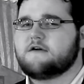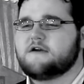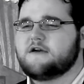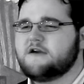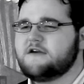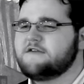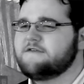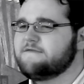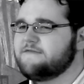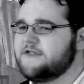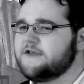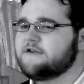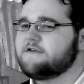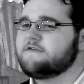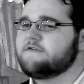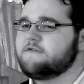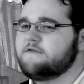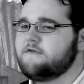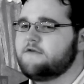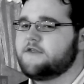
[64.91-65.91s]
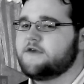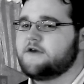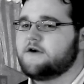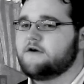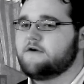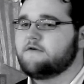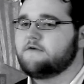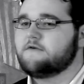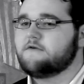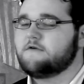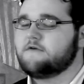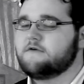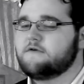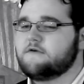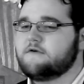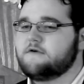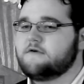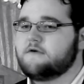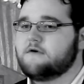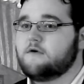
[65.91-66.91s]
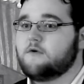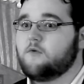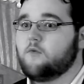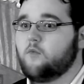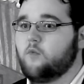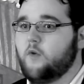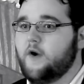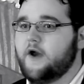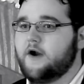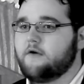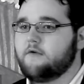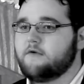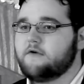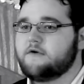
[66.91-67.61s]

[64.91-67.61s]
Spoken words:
Kind of like a studio. Well,